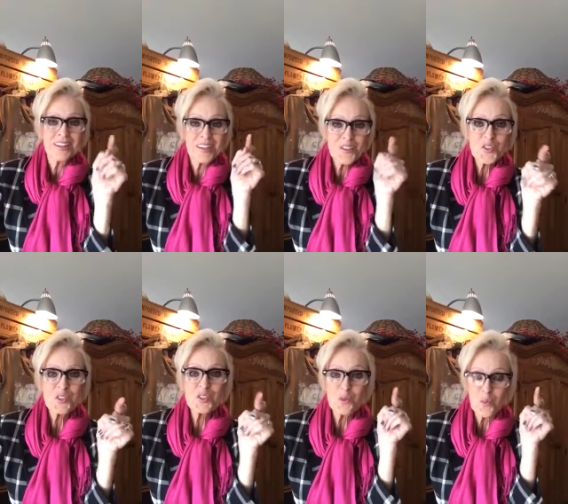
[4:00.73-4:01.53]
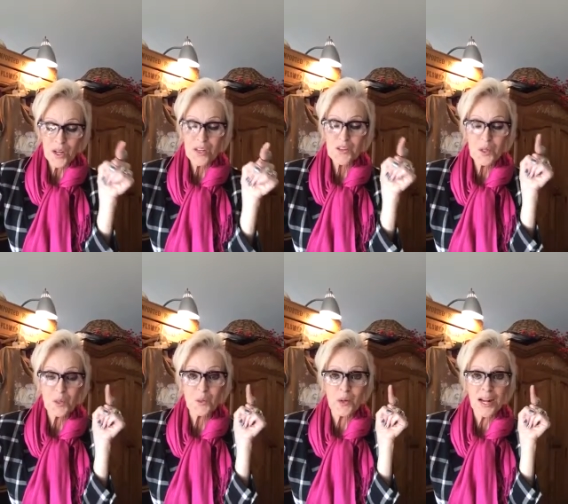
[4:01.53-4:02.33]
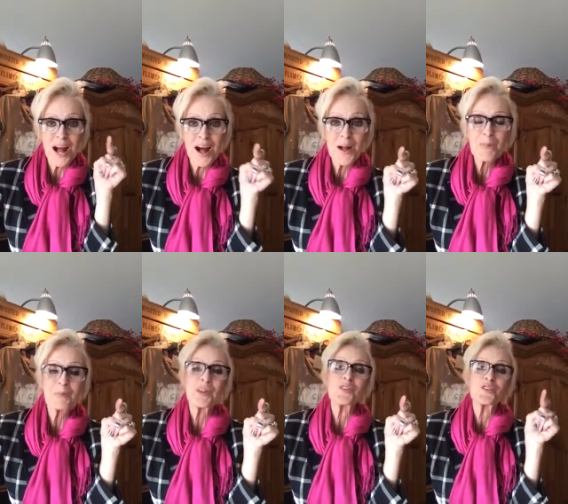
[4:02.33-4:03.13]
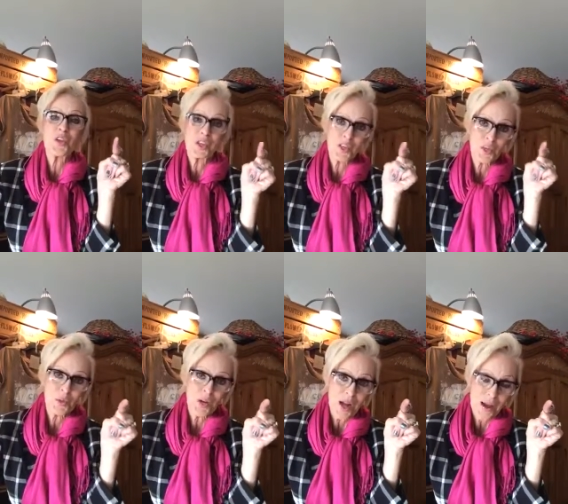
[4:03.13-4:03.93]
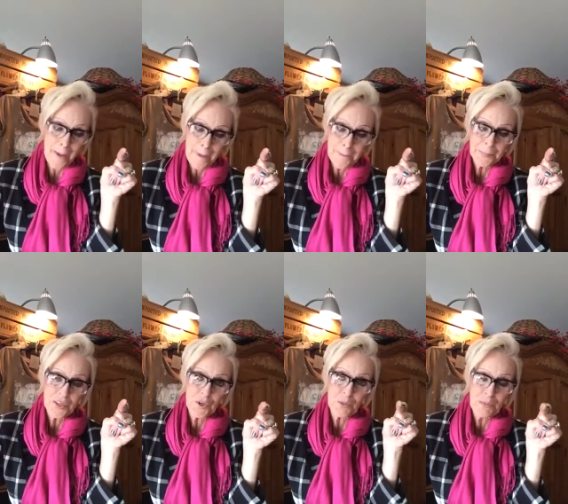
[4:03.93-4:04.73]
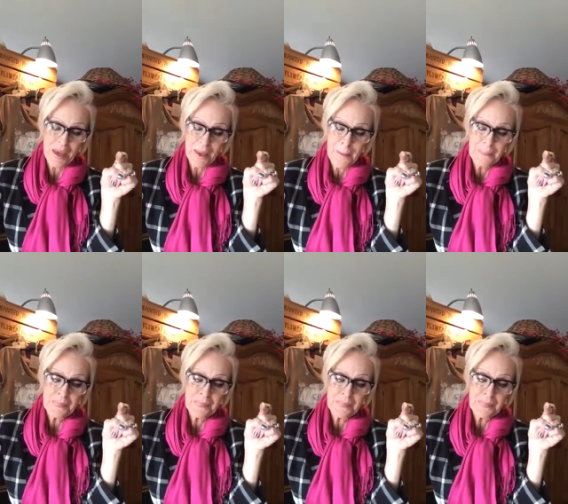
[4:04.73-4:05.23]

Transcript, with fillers: Listen to what it's going to accomplish in you and I, you and me.